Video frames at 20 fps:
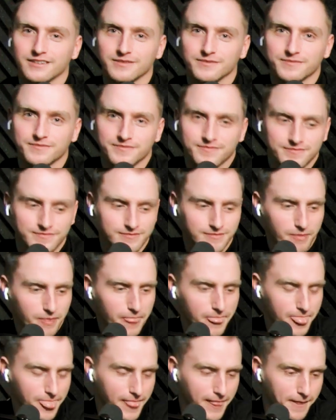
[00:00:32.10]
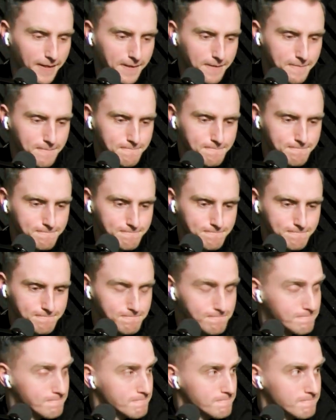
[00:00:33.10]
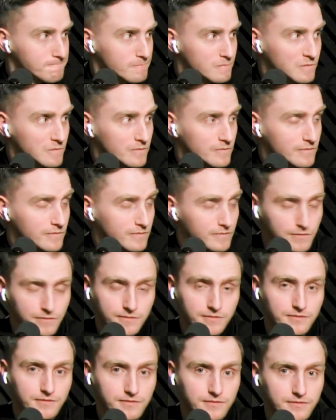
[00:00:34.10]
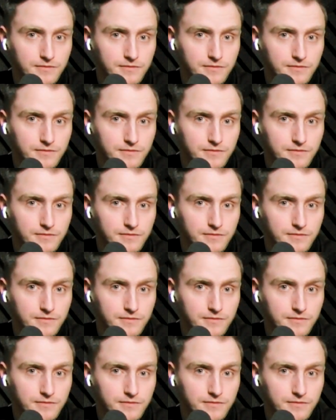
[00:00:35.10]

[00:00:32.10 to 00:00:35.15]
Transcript: [no speech]